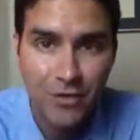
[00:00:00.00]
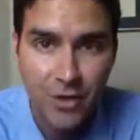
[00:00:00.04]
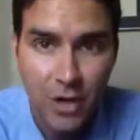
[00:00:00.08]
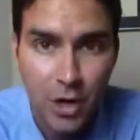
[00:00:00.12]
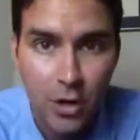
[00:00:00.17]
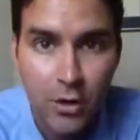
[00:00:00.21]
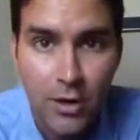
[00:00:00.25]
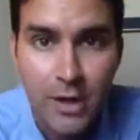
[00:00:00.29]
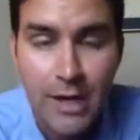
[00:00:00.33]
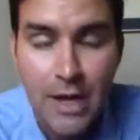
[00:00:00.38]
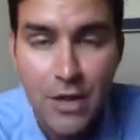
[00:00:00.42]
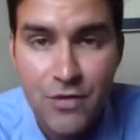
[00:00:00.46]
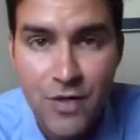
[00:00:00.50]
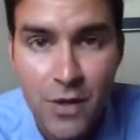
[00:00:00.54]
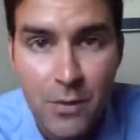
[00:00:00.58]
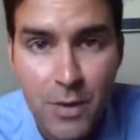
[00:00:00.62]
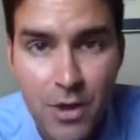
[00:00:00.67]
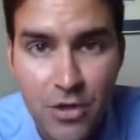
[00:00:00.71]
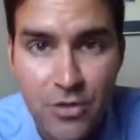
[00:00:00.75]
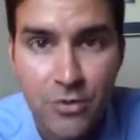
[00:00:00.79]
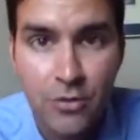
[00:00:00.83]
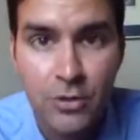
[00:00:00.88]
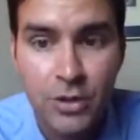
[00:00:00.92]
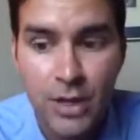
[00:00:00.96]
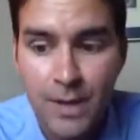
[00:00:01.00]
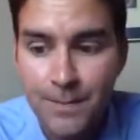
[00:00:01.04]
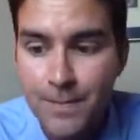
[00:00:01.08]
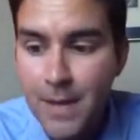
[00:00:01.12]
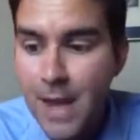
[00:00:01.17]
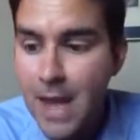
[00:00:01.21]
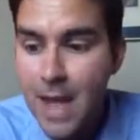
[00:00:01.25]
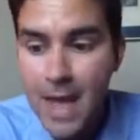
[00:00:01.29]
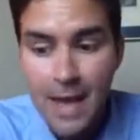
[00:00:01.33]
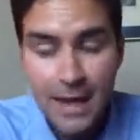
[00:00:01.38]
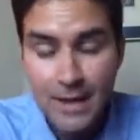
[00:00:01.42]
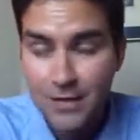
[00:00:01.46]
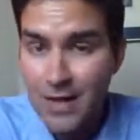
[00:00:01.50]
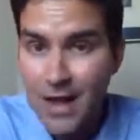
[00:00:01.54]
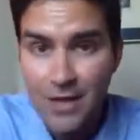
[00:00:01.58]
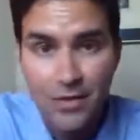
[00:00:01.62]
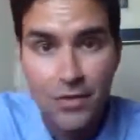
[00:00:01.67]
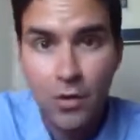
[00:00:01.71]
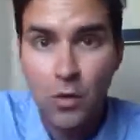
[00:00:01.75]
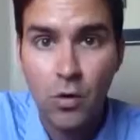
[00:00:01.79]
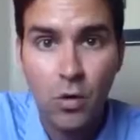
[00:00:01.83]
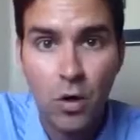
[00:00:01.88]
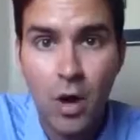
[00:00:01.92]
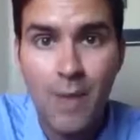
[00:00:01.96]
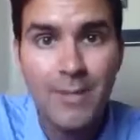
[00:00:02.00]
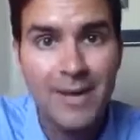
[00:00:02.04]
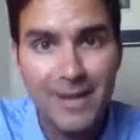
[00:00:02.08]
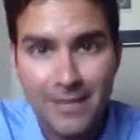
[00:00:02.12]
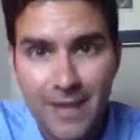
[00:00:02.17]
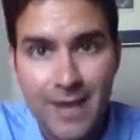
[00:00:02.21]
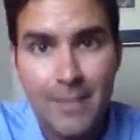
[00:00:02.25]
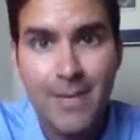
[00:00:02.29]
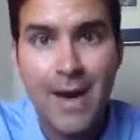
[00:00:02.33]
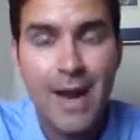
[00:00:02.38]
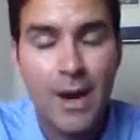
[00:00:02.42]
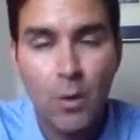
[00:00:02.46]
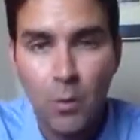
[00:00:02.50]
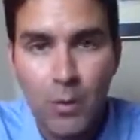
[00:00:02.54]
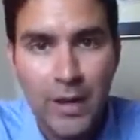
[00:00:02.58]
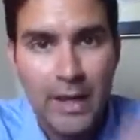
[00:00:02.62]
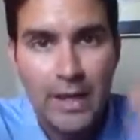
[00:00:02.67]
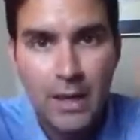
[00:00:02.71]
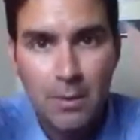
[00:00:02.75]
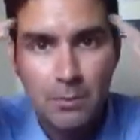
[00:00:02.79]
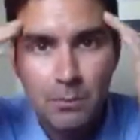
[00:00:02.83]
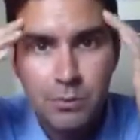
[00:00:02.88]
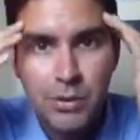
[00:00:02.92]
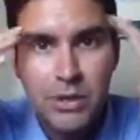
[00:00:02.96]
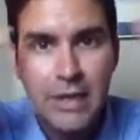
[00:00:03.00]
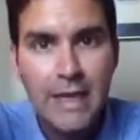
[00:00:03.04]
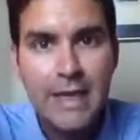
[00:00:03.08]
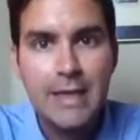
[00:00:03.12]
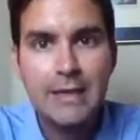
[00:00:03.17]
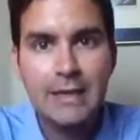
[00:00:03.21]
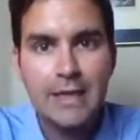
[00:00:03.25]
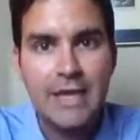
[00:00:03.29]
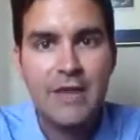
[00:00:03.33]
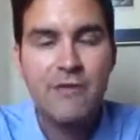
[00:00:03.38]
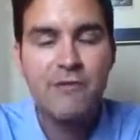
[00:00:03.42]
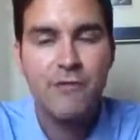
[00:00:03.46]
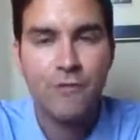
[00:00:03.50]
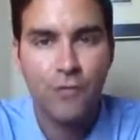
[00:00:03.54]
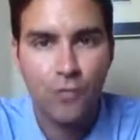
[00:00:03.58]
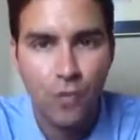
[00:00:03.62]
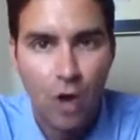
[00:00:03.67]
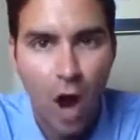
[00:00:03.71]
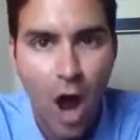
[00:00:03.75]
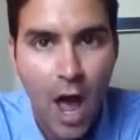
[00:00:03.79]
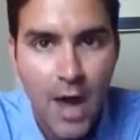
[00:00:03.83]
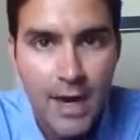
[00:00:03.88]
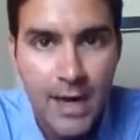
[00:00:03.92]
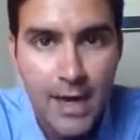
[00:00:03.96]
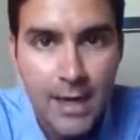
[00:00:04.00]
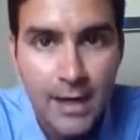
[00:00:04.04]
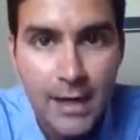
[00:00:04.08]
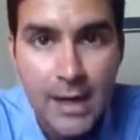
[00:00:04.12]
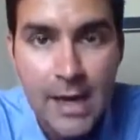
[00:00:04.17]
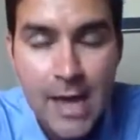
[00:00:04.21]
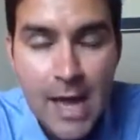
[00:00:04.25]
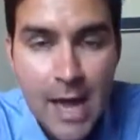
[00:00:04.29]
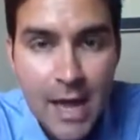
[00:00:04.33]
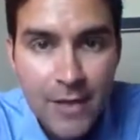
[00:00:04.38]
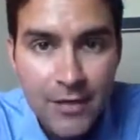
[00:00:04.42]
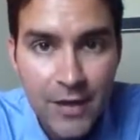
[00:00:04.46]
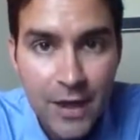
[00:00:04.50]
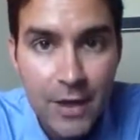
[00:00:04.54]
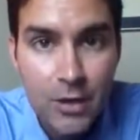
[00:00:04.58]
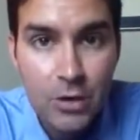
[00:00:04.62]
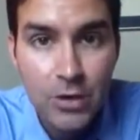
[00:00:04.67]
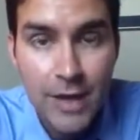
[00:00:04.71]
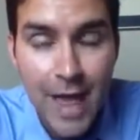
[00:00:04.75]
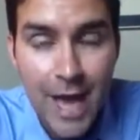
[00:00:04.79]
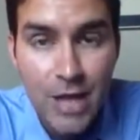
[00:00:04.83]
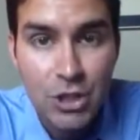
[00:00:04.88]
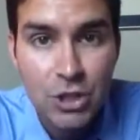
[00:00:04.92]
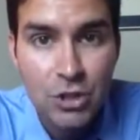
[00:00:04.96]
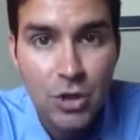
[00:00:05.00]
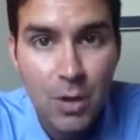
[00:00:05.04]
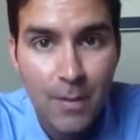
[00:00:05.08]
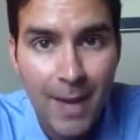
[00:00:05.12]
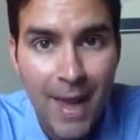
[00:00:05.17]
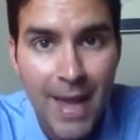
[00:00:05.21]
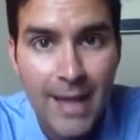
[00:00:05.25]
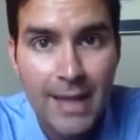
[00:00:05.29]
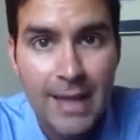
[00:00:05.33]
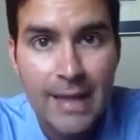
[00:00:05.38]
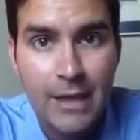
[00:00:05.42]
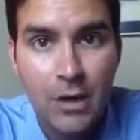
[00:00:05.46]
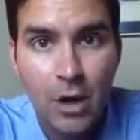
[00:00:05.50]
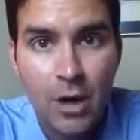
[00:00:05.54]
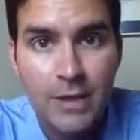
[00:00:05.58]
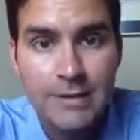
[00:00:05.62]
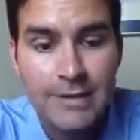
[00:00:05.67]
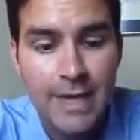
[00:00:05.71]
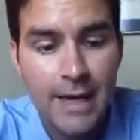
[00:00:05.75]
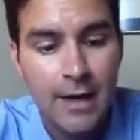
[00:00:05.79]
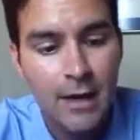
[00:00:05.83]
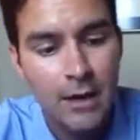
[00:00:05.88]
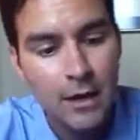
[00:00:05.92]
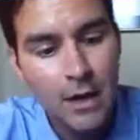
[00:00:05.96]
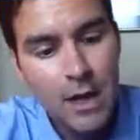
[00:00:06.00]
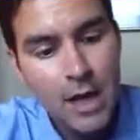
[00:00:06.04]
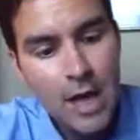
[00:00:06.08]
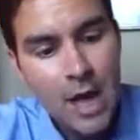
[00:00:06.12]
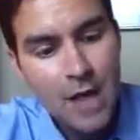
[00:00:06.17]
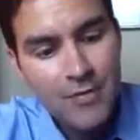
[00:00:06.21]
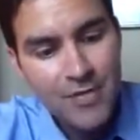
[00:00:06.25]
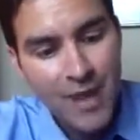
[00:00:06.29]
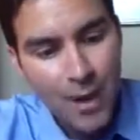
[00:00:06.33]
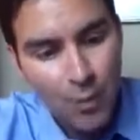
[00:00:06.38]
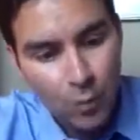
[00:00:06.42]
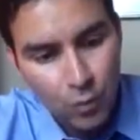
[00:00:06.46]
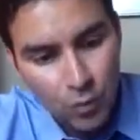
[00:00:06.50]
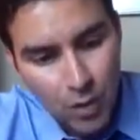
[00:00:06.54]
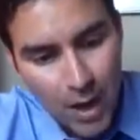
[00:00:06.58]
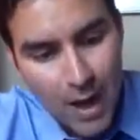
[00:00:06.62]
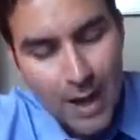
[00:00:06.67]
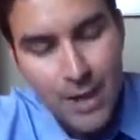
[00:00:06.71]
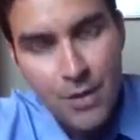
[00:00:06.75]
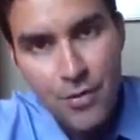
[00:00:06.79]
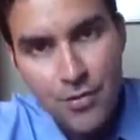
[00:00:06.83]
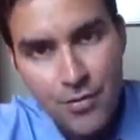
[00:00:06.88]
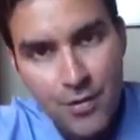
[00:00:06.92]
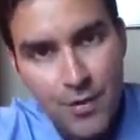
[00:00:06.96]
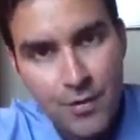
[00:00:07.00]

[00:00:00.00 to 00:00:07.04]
securities that we sold them. Because that's a whole, I mean, think about it. We completely frauded the international banking cartel that runs